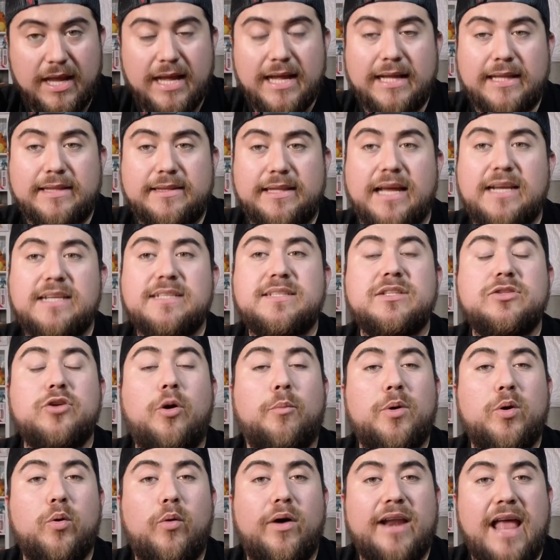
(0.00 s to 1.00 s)
That is the number
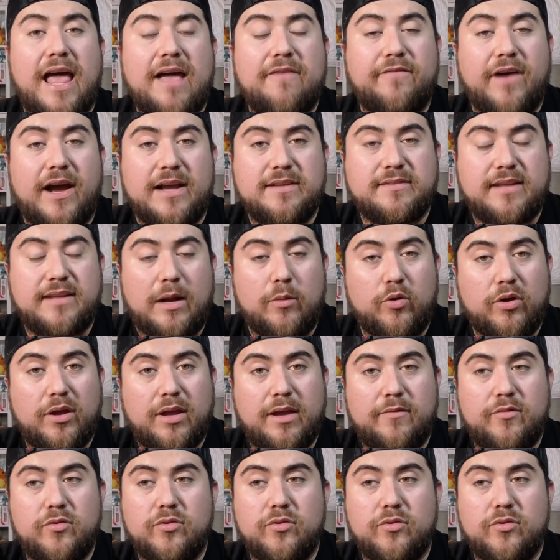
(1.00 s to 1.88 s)
one advice that I will give you.